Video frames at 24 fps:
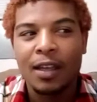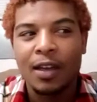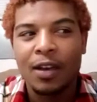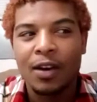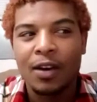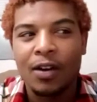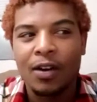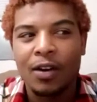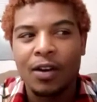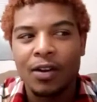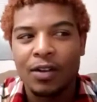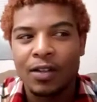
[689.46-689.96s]

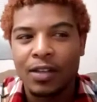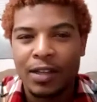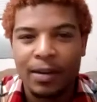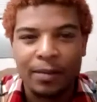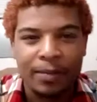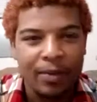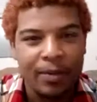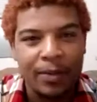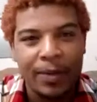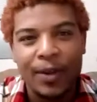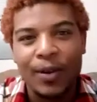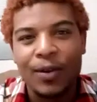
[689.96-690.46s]
are
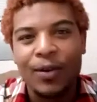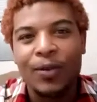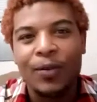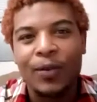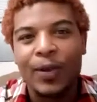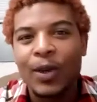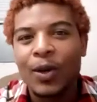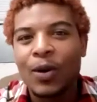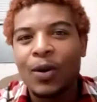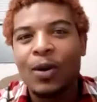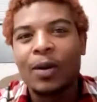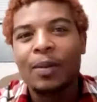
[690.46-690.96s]
temperamental. We
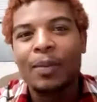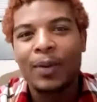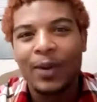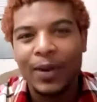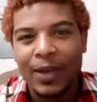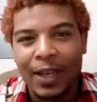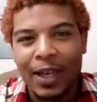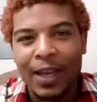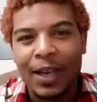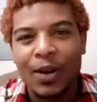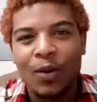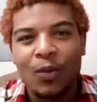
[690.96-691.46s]
go up and
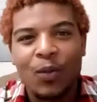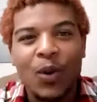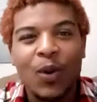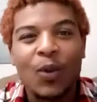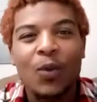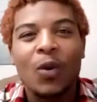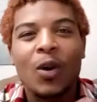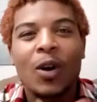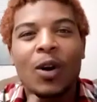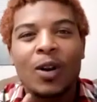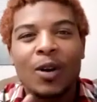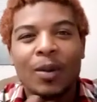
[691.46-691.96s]
down. We're
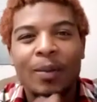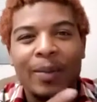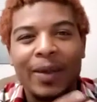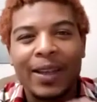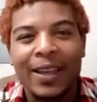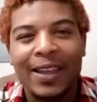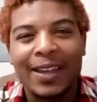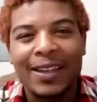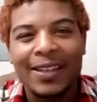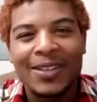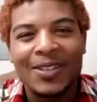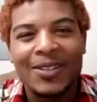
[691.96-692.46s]
water
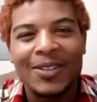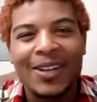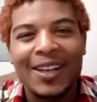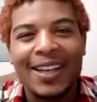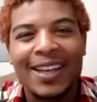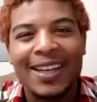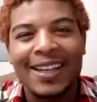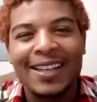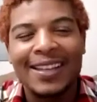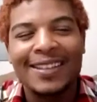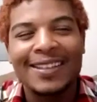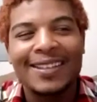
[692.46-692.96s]
beings,
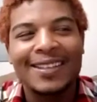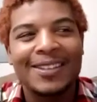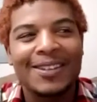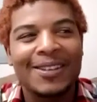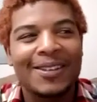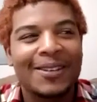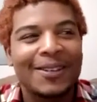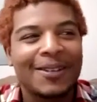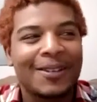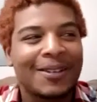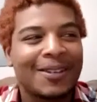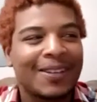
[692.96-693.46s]
right?
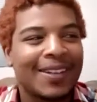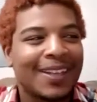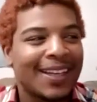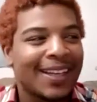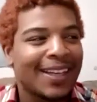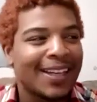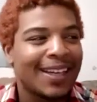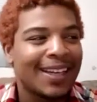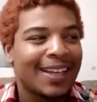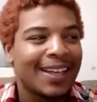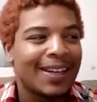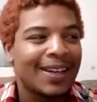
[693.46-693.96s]
So
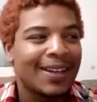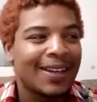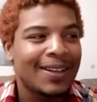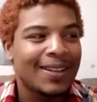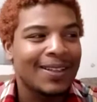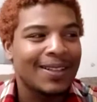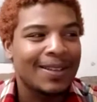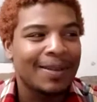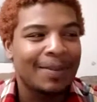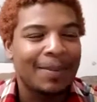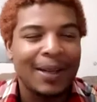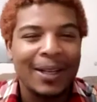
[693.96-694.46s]

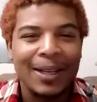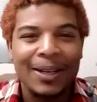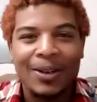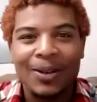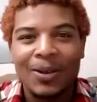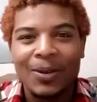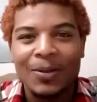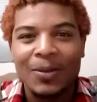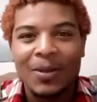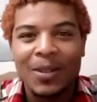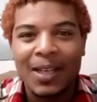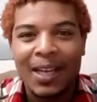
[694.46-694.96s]
depending
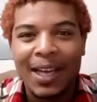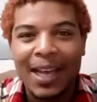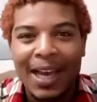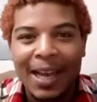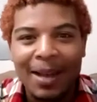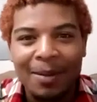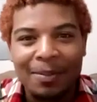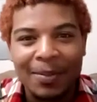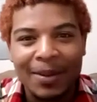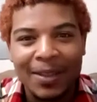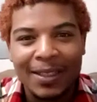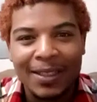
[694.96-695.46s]
on what
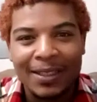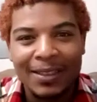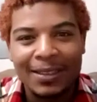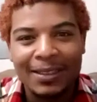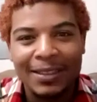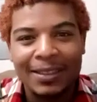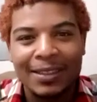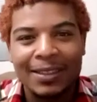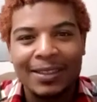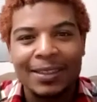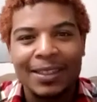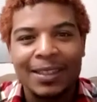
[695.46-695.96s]

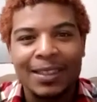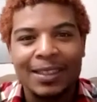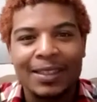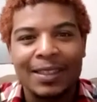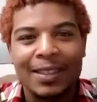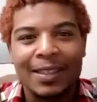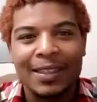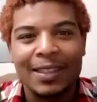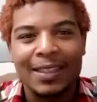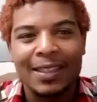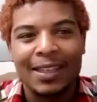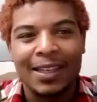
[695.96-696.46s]
happens,
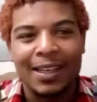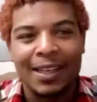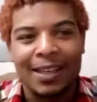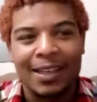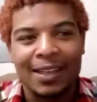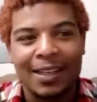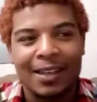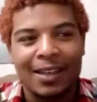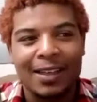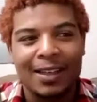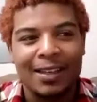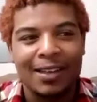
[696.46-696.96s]

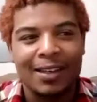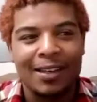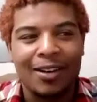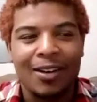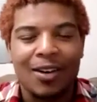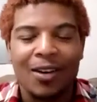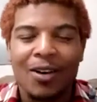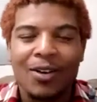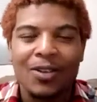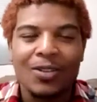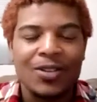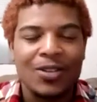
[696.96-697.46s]

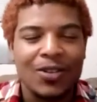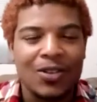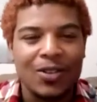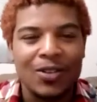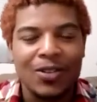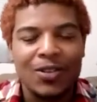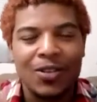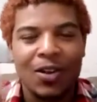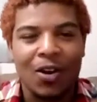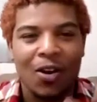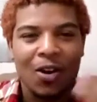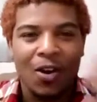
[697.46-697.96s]

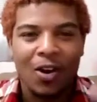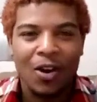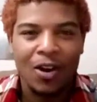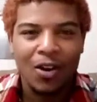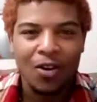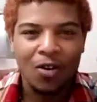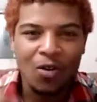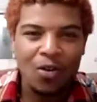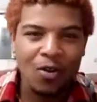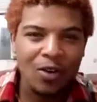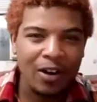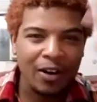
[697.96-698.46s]
alters our
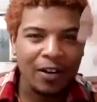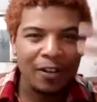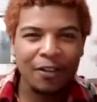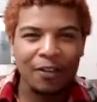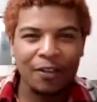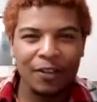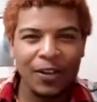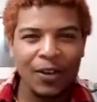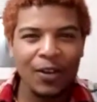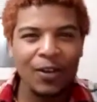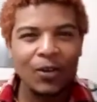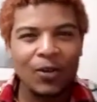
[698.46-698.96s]
auric
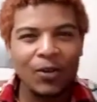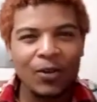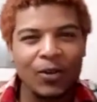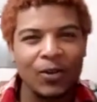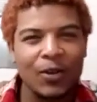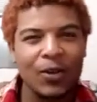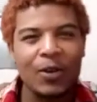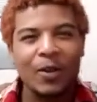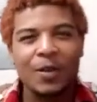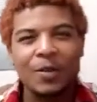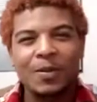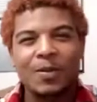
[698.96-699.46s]
field. You
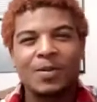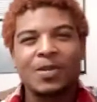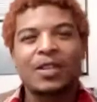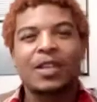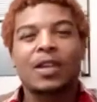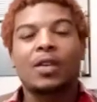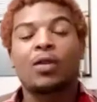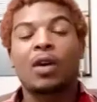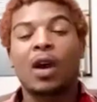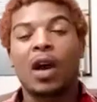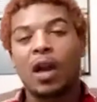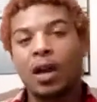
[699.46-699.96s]
get what I'm saying?
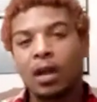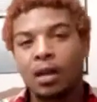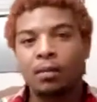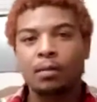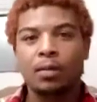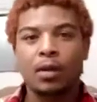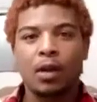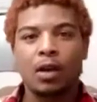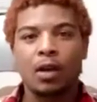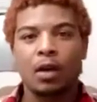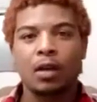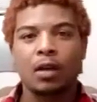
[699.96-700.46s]
I can
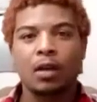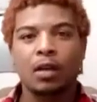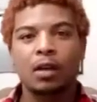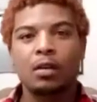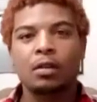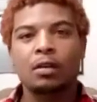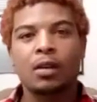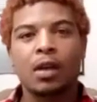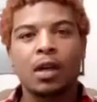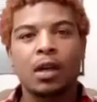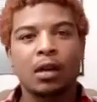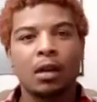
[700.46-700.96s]
be all
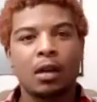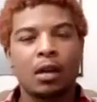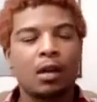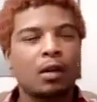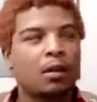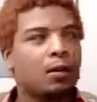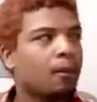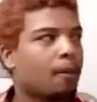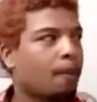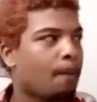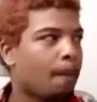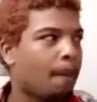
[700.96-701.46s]
good right now.
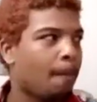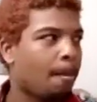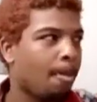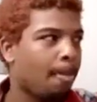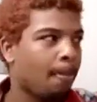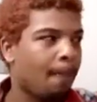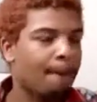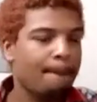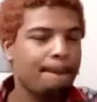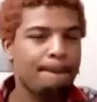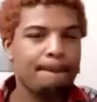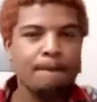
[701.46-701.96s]

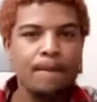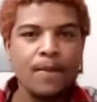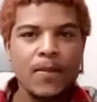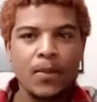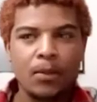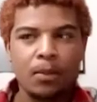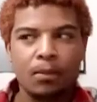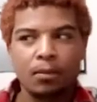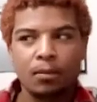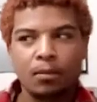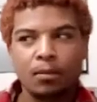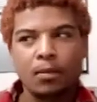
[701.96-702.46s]

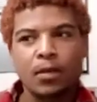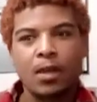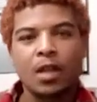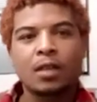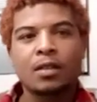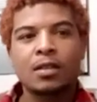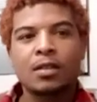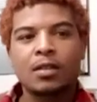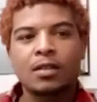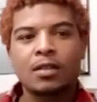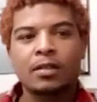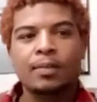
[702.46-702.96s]

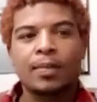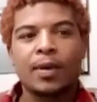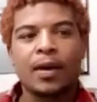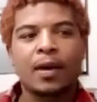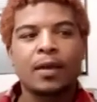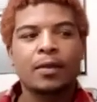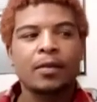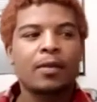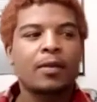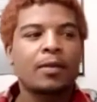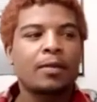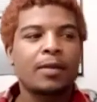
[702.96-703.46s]
Nothing's
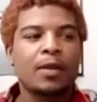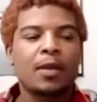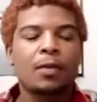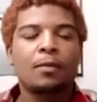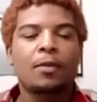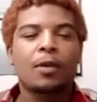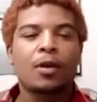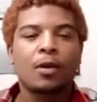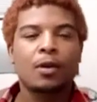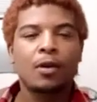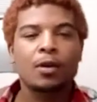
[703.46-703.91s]
bothering me. My